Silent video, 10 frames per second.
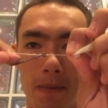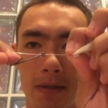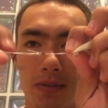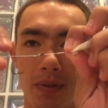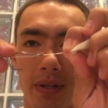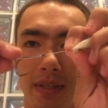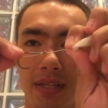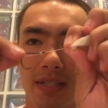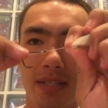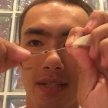So on
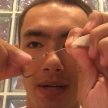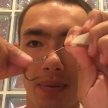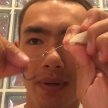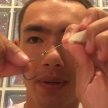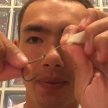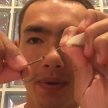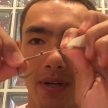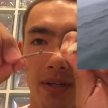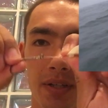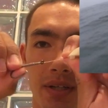these, I rig one
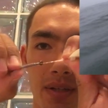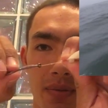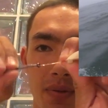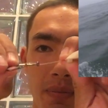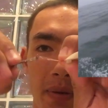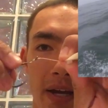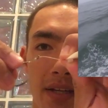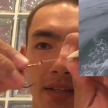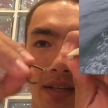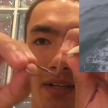hook through the back of
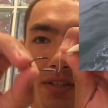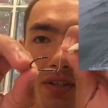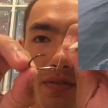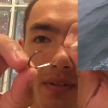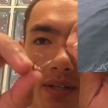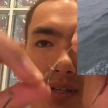the anchovy,